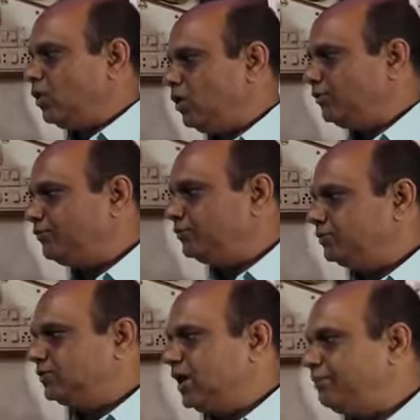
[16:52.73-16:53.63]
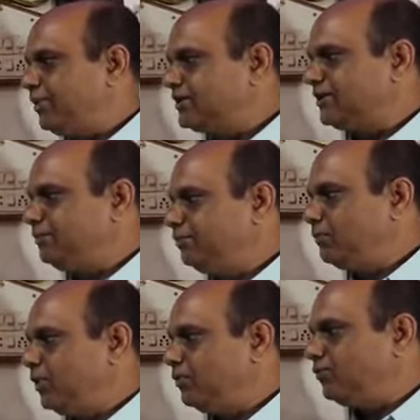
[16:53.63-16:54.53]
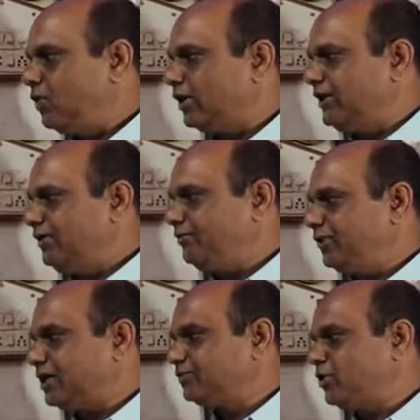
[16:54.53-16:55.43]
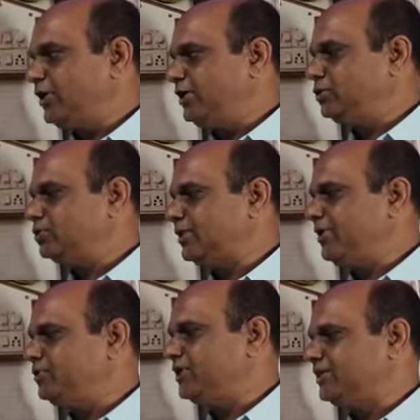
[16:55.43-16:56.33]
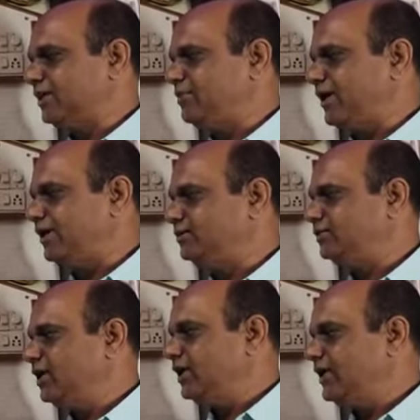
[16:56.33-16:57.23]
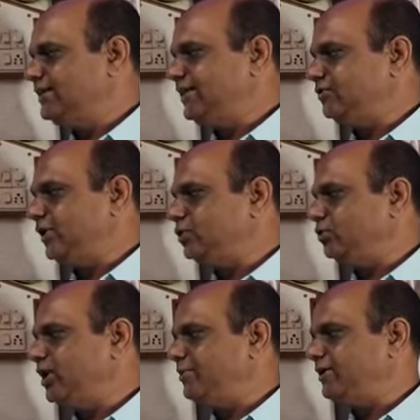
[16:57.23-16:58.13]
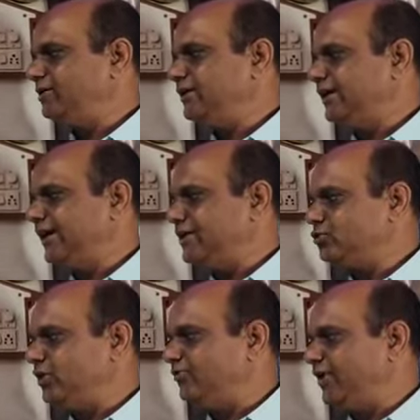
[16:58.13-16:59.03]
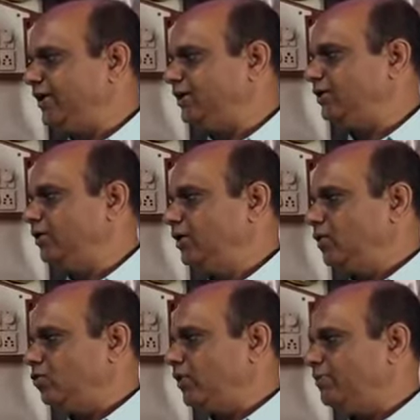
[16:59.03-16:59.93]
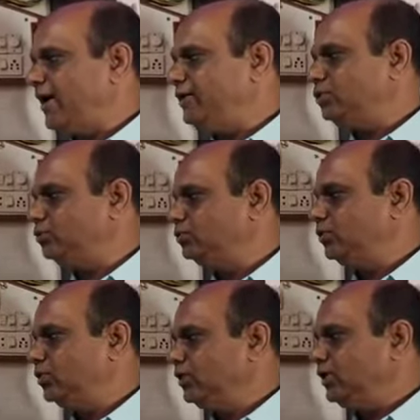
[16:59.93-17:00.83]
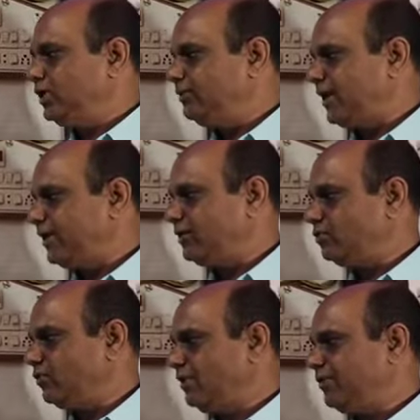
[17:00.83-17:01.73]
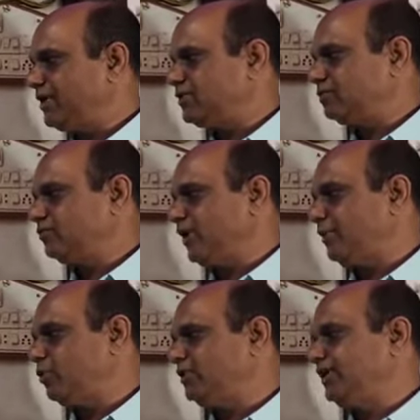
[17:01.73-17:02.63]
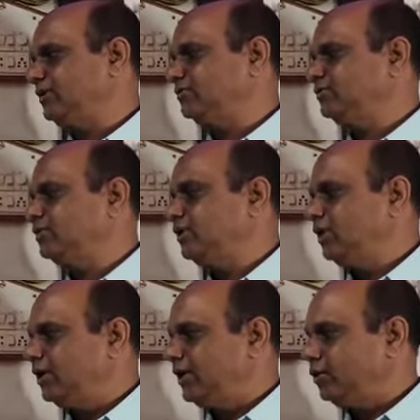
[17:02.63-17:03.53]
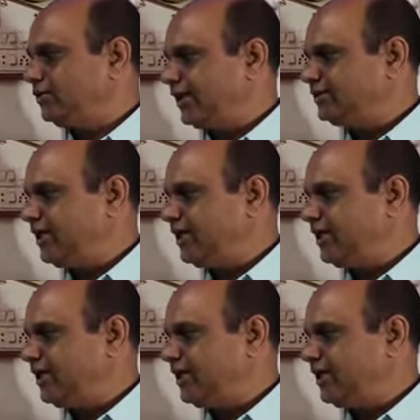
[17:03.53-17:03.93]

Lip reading: of upper sum for f corresponding to subdivision sigma n is equal to limit n tends to infinity 1 by 2 in bracket 1 plus 1 upon n. Now take